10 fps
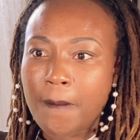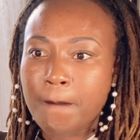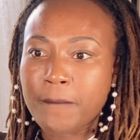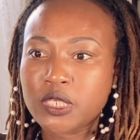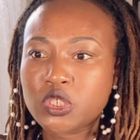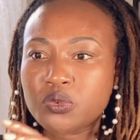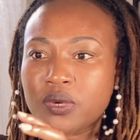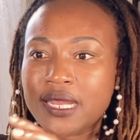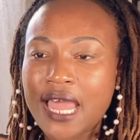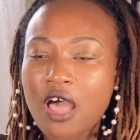But
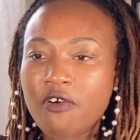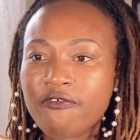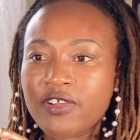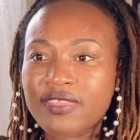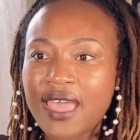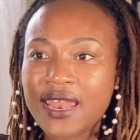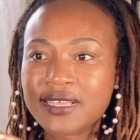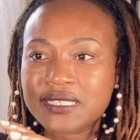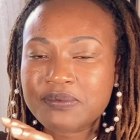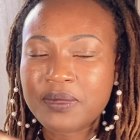you allow for that
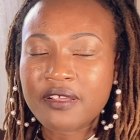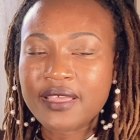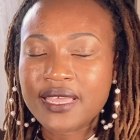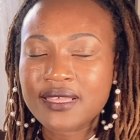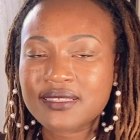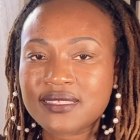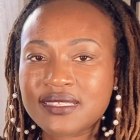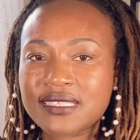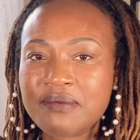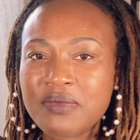experience
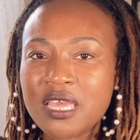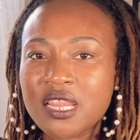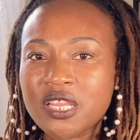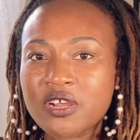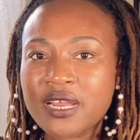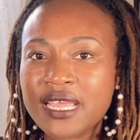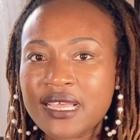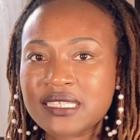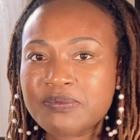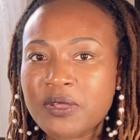to be a learning
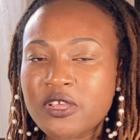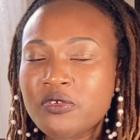experience.